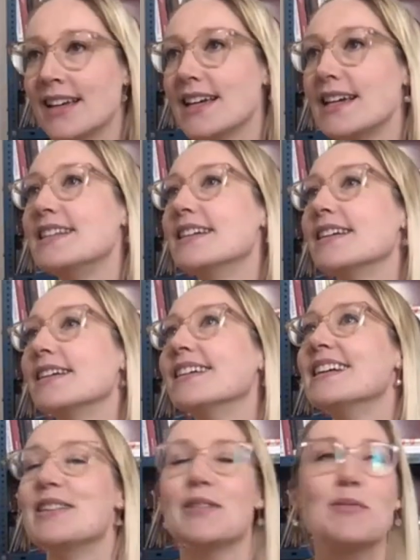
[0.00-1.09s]
in your
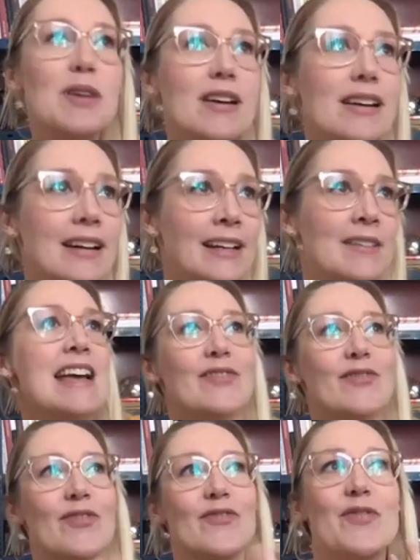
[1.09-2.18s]
in your work, and
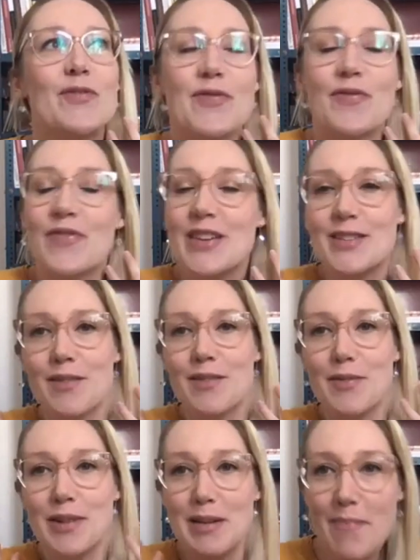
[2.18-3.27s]
it feels so three
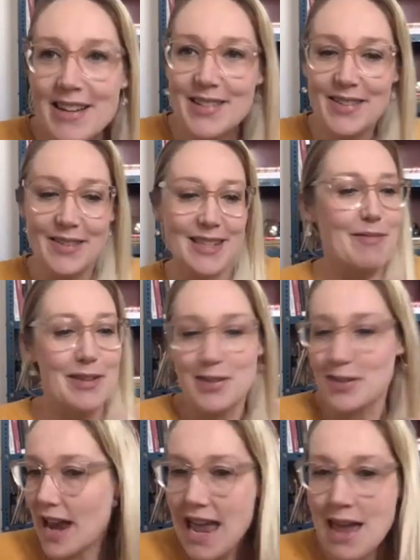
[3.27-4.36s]
dimensional. Is this really
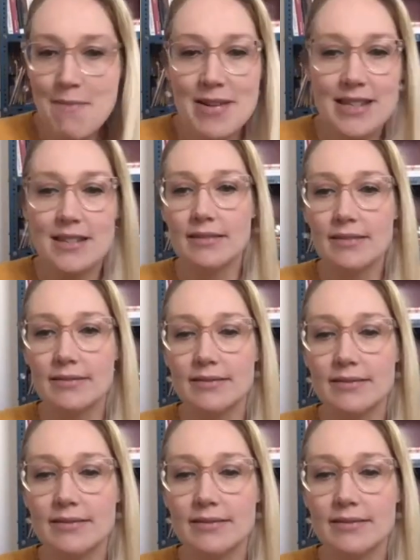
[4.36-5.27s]
what you're aiming to do?